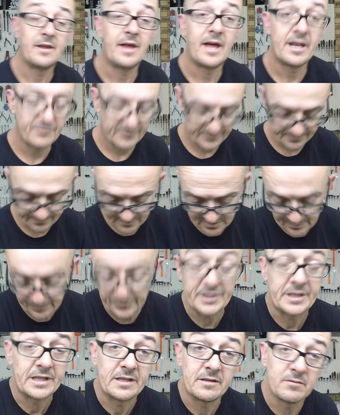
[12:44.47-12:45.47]
out of it
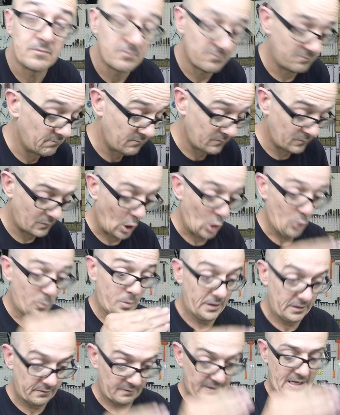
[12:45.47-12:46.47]
and
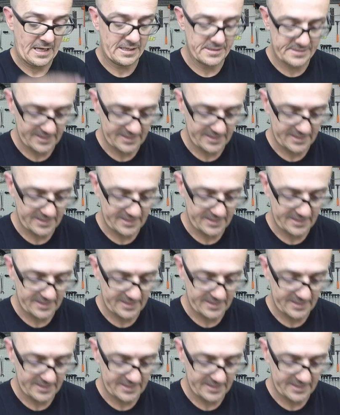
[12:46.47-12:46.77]
opening the case